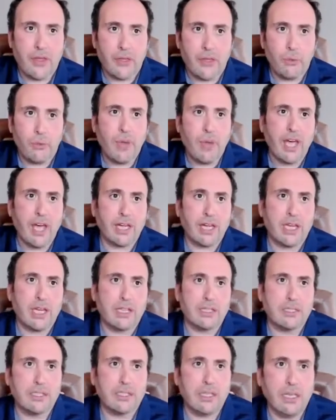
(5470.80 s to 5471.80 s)
the way I
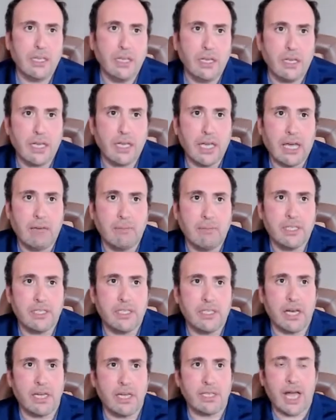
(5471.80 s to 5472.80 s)
get skin in the game is
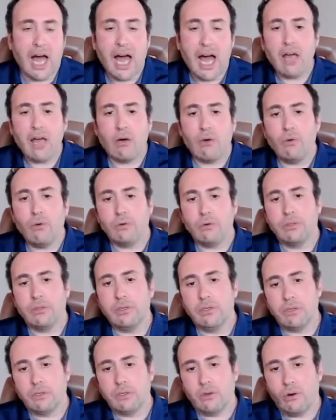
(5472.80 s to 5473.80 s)
that I own
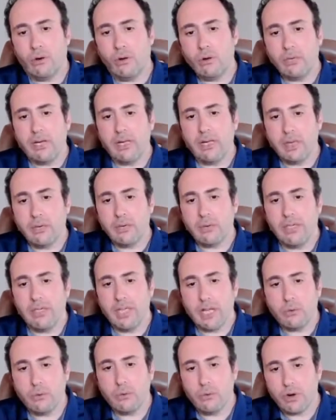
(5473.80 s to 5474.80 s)
all my liquid
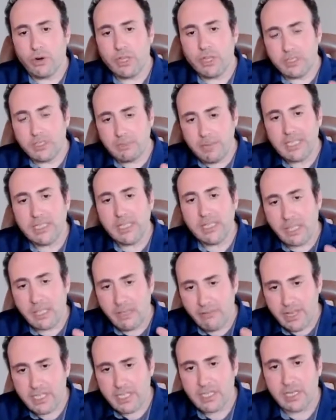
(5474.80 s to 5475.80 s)
net worth is basically
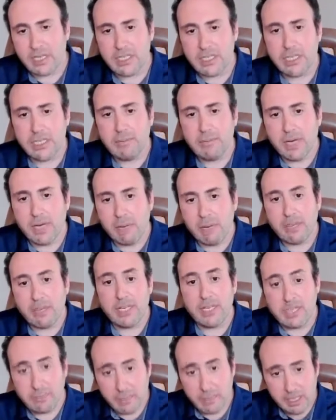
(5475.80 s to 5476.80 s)
invested in the same
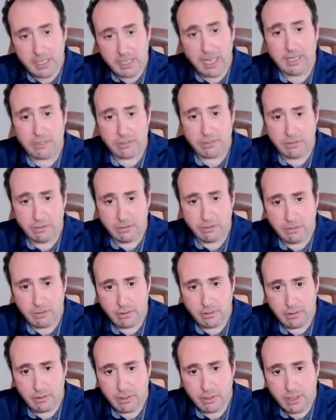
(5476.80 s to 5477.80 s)
companies my clients do.
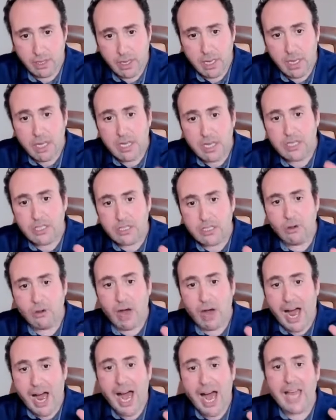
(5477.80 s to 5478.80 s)

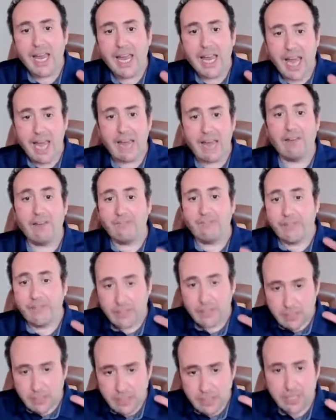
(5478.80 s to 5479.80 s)
So I have
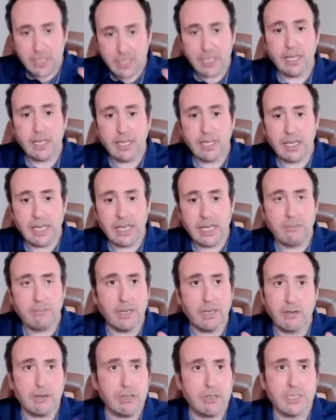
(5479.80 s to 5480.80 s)
skin in the game
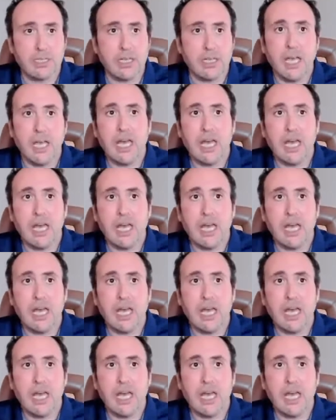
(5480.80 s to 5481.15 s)
because